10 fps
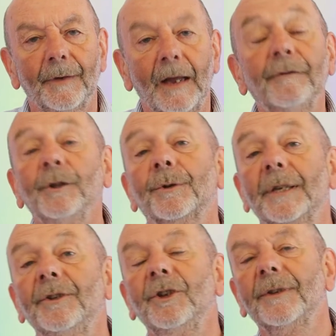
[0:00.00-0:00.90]
Ever
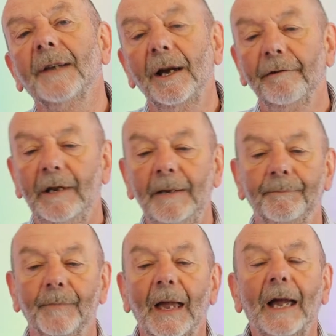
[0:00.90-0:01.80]
looked in your diary
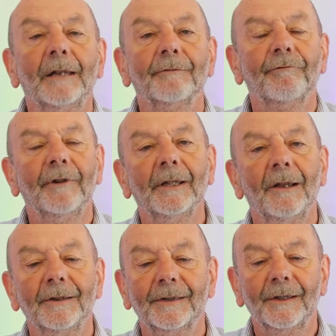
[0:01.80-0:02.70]
and
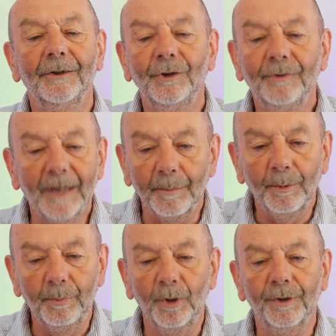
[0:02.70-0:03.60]
realised that you
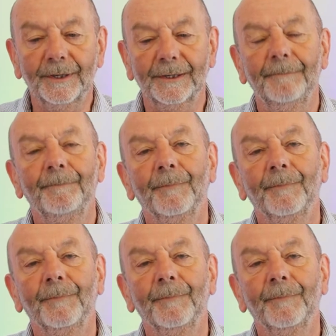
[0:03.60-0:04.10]
double booked